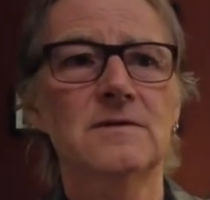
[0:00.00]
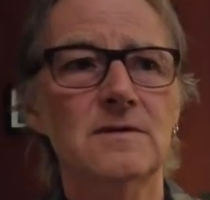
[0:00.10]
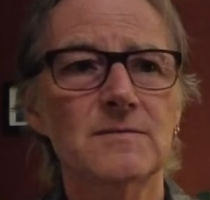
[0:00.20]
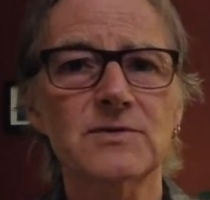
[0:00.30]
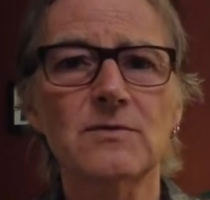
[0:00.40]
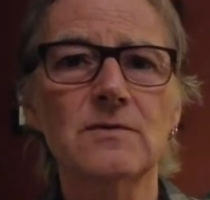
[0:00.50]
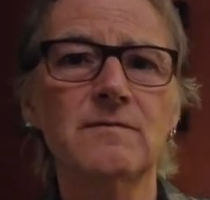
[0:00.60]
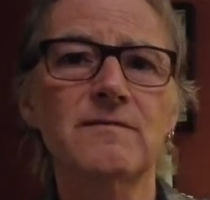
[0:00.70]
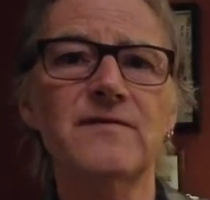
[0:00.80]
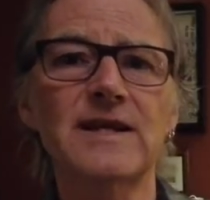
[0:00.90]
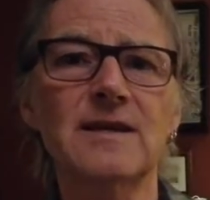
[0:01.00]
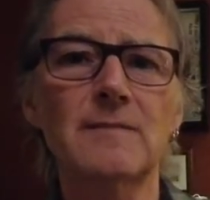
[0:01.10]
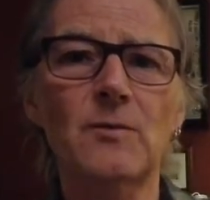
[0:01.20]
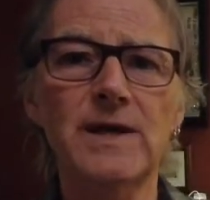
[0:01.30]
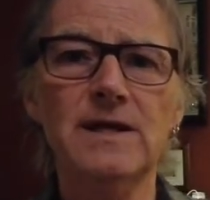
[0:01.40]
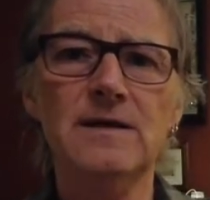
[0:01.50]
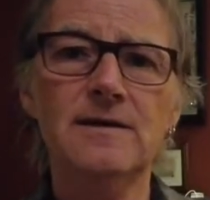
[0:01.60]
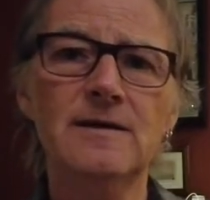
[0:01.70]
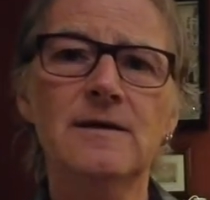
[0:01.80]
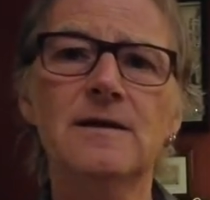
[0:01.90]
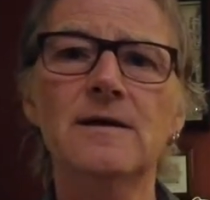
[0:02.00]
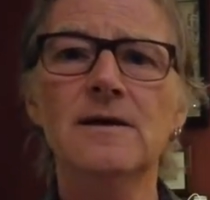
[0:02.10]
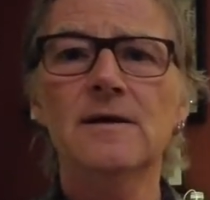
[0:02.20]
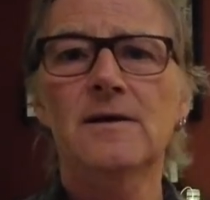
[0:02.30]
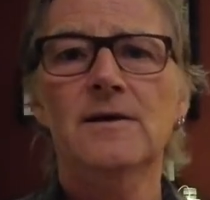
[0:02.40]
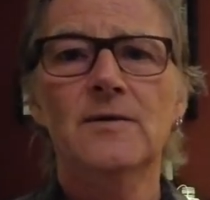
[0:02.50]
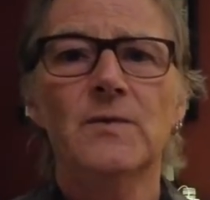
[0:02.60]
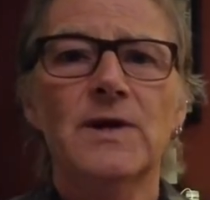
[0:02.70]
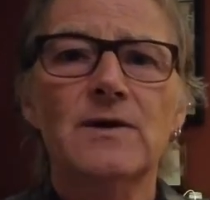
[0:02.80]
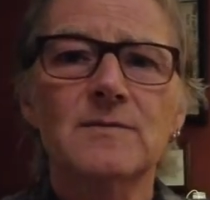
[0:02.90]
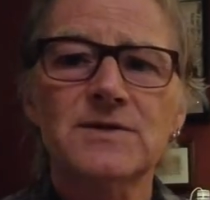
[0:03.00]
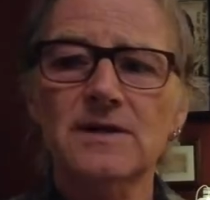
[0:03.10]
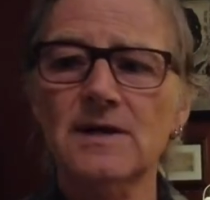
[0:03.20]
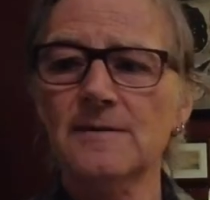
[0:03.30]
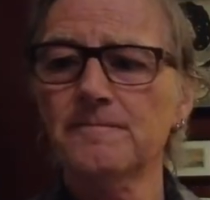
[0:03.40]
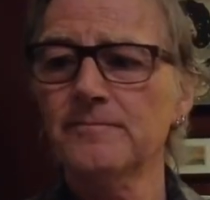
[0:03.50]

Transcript: I'm still finding my way when it comes to that,